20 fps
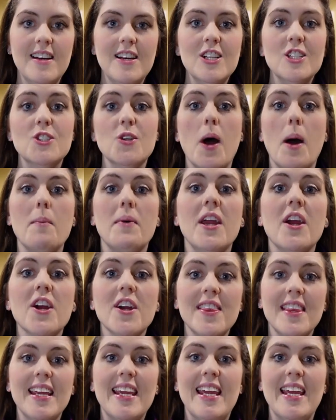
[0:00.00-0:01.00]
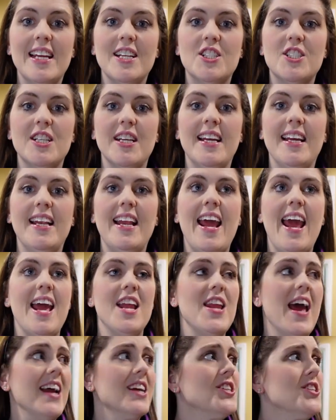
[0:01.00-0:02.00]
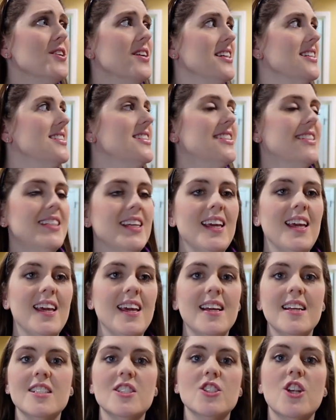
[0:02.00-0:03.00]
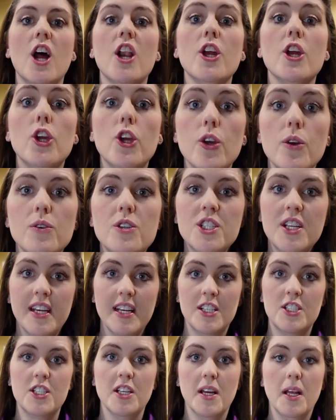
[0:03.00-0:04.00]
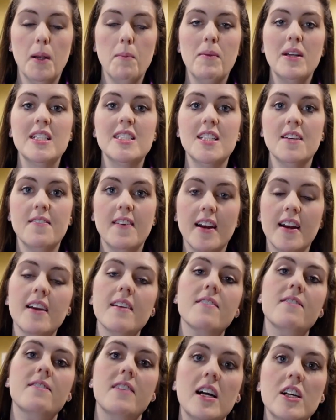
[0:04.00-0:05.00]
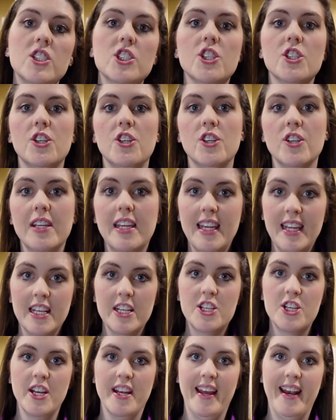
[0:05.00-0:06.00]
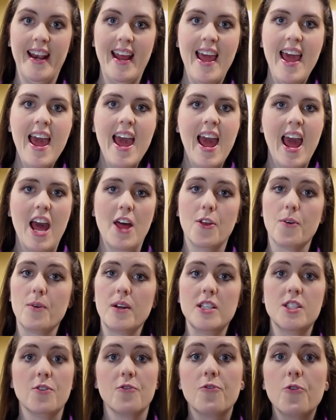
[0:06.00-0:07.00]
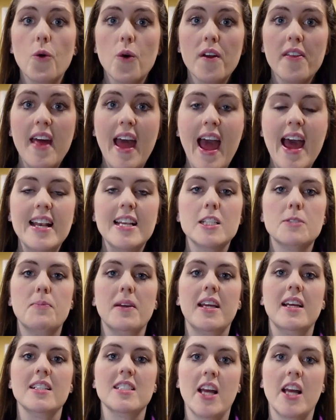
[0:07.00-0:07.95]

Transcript: So I'm here in the kitchen, and as you can see, it's not a huge kitchen, but it's a very functional kitchen. And the reason for that is because